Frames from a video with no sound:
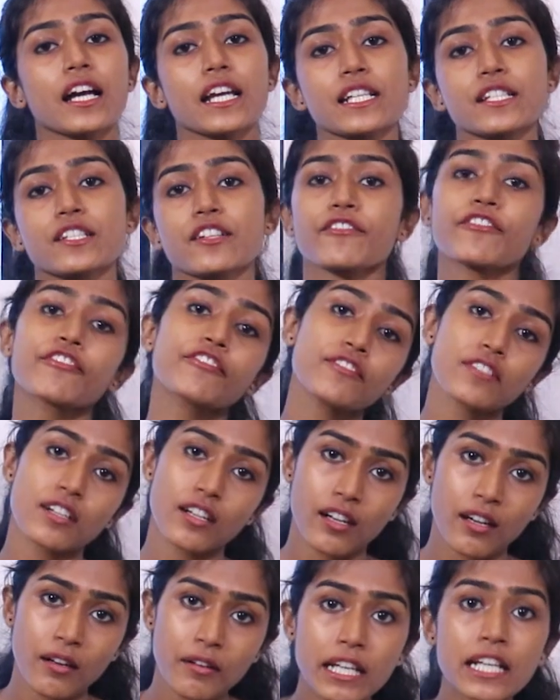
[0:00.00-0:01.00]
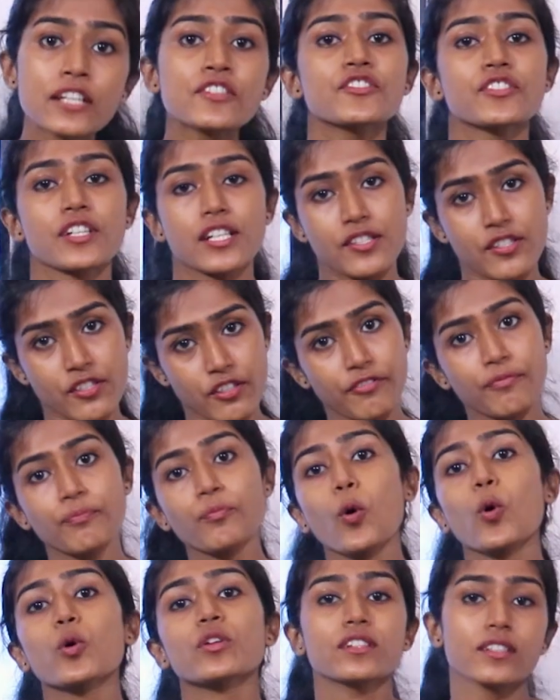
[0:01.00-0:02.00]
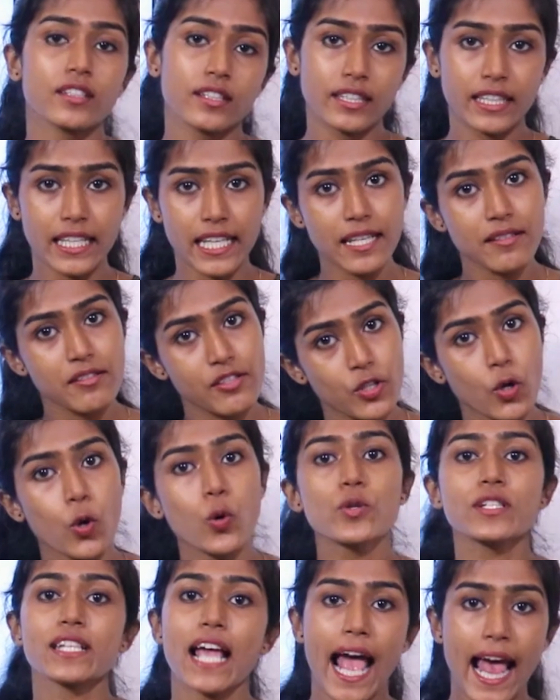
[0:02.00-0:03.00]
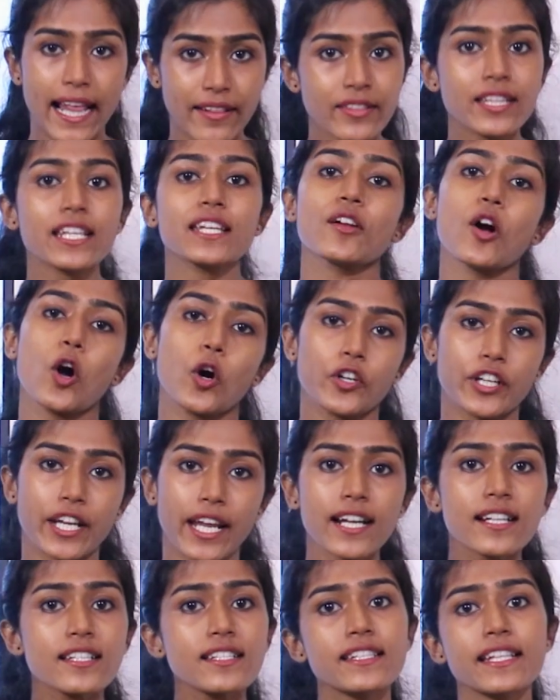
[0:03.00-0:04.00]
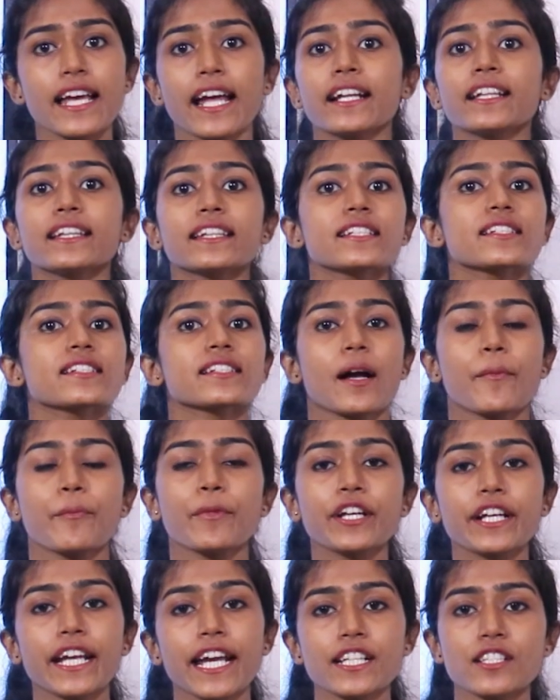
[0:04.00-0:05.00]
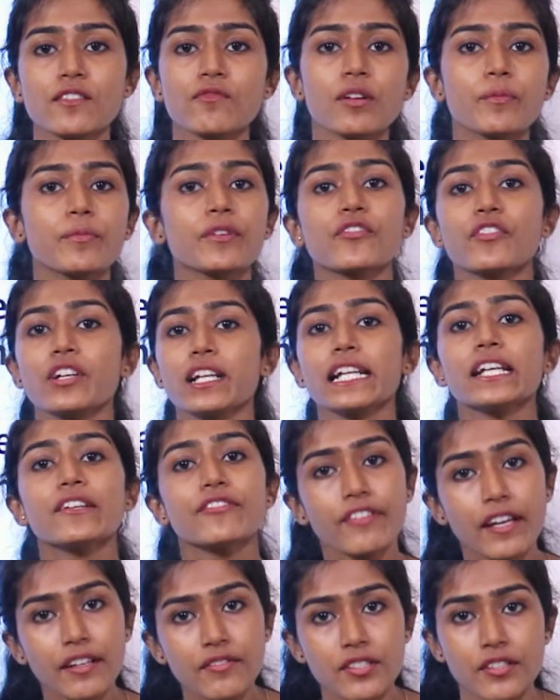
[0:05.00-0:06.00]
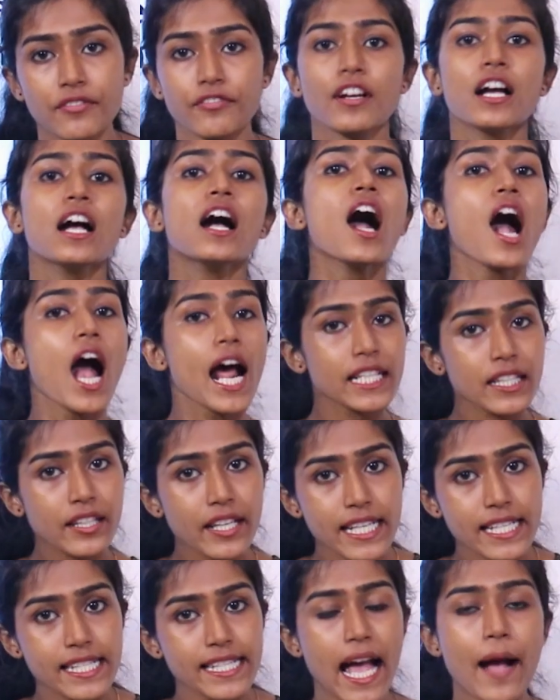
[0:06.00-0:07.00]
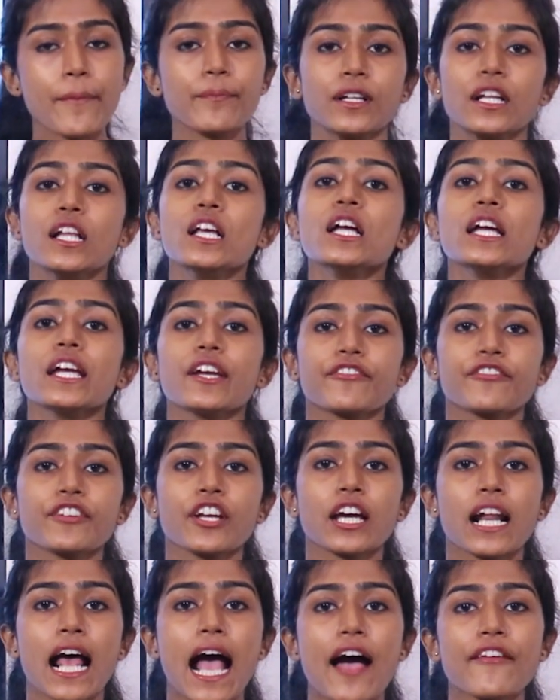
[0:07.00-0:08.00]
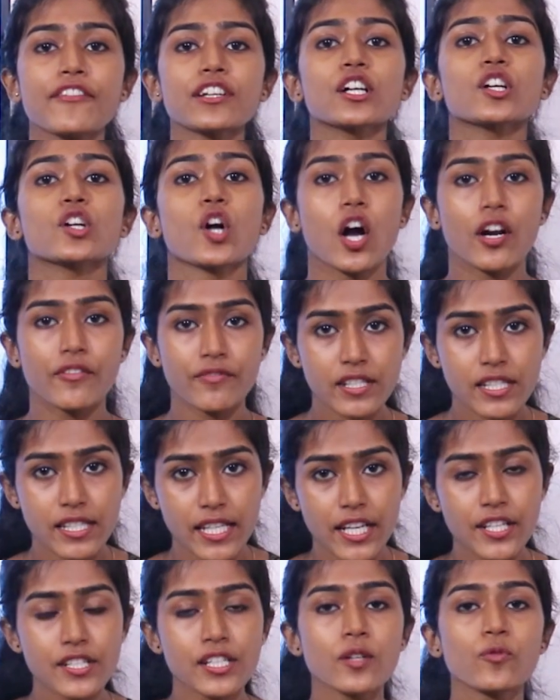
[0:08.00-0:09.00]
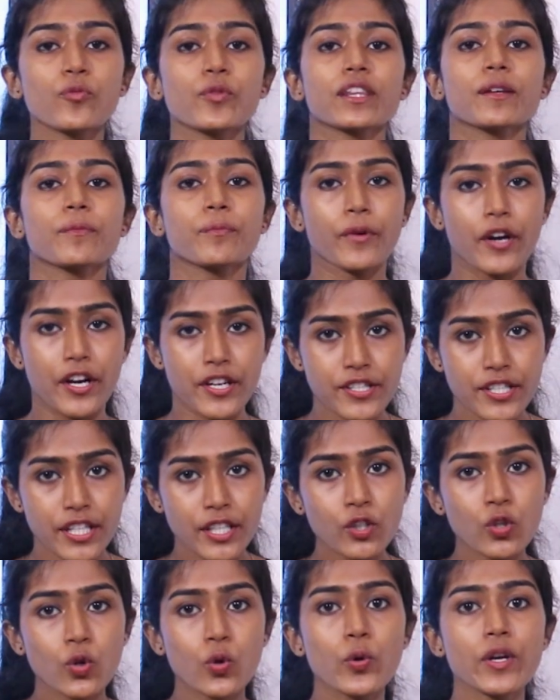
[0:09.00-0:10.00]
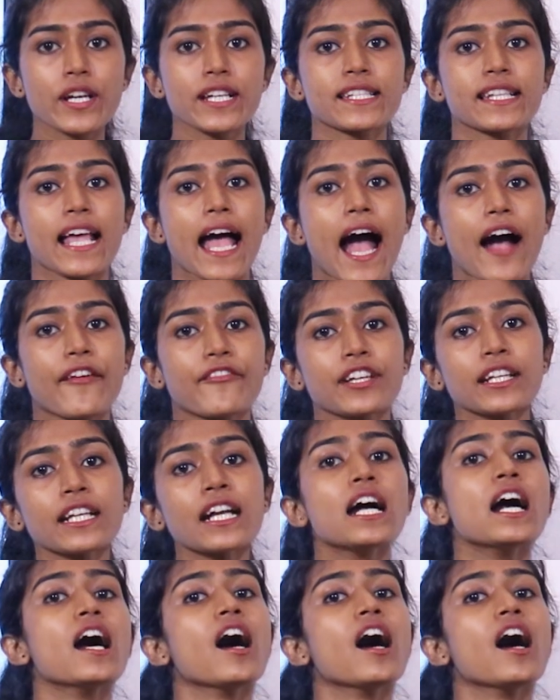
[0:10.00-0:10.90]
is of interest of both the source and the audience, then this communication will be really effective. Another example, if we are having a conversation with a person who is having